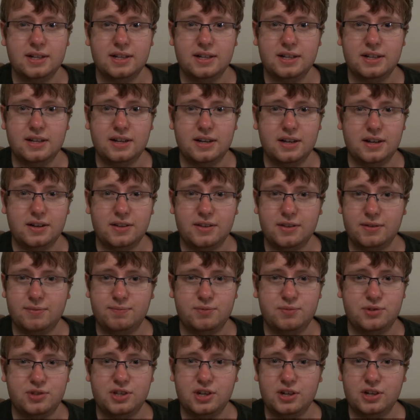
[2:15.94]

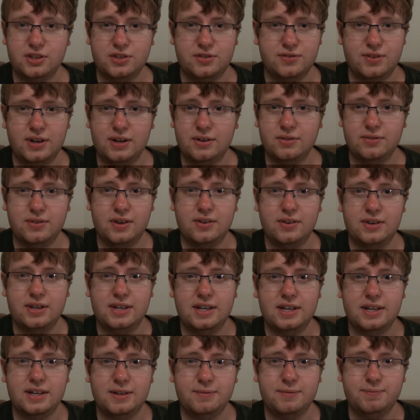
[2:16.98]
The guns felt
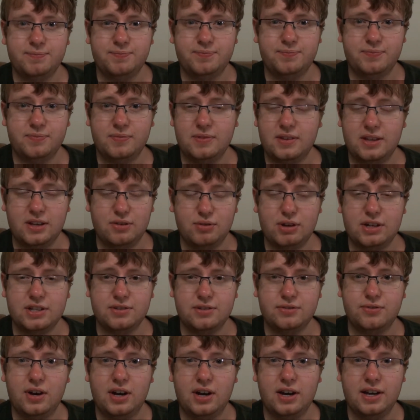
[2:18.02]
very great
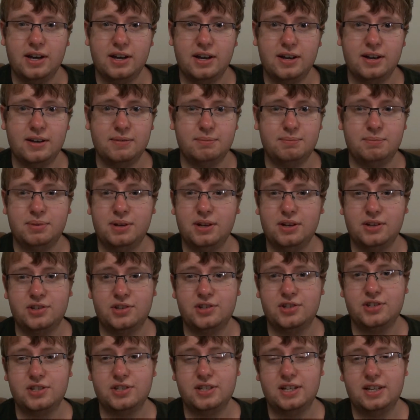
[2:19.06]
to fire, and
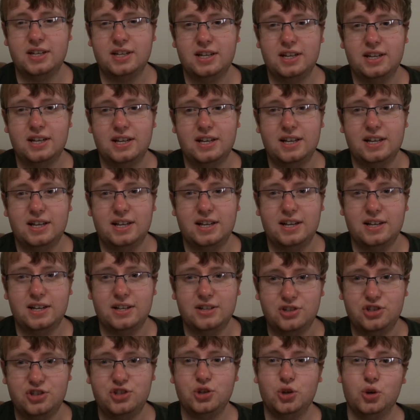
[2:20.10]
plus
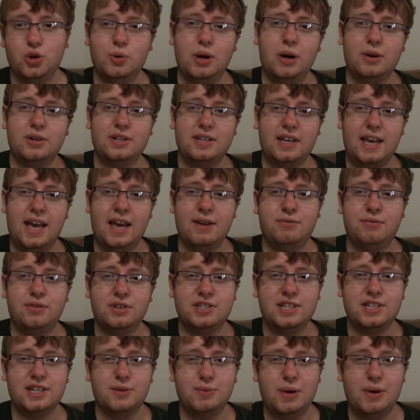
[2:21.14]
dual wielding every
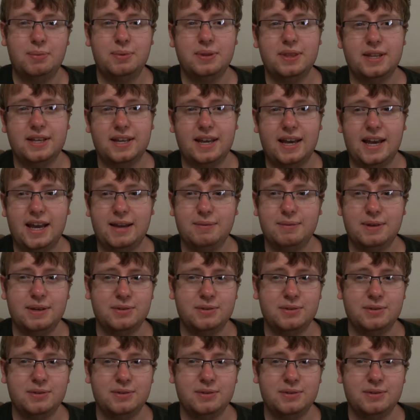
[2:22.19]
single weapon in the game.